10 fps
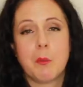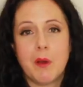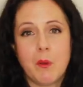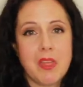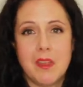
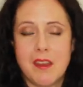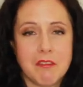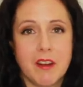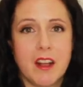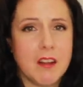but with a
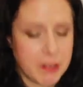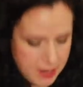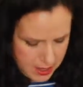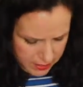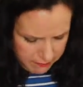different cover.
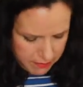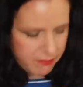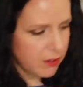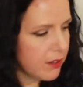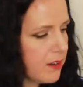They've
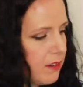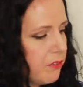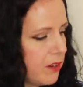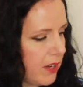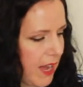even got a
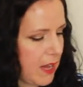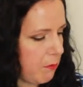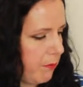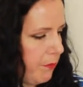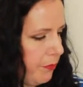different name.